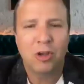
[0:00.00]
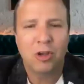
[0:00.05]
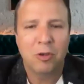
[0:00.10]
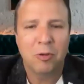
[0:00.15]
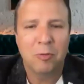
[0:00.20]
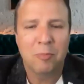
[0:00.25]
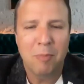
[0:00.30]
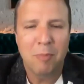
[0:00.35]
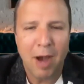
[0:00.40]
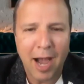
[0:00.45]

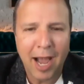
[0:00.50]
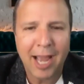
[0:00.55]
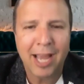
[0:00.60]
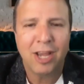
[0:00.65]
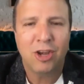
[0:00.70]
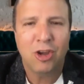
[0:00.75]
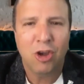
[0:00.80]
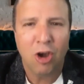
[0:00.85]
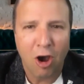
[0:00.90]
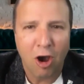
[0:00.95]
My
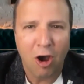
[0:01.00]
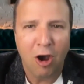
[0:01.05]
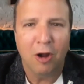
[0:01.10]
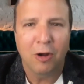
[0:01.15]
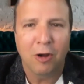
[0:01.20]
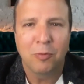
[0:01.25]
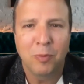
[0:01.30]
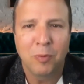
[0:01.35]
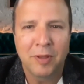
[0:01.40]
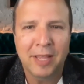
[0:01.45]
God,
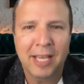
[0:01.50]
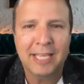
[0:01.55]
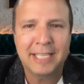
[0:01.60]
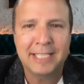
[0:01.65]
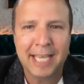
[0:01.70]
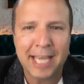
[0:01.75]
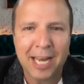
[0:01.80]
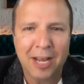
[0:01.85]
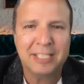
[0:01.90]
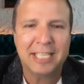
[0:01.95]
when they
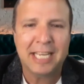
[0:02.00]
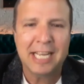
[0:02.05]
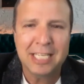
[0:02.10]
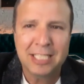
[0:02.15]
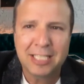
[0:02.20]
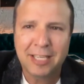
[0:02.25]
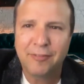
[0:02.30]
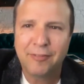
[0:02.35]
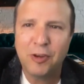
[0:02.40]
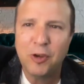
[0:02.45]
said
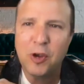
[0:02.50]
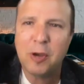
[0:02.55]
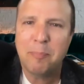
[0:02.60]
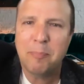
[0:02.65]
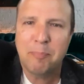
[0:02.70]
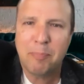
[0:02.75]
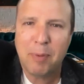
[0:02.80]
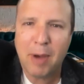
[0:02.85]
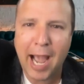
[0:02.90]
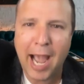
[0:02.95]
interviewing a
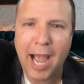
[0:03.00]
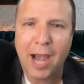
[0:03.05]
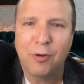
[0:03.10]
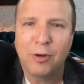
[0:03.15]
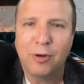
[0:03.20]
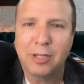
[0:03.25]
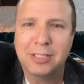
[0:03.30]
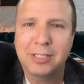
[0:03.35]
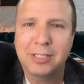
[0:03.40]
pirate,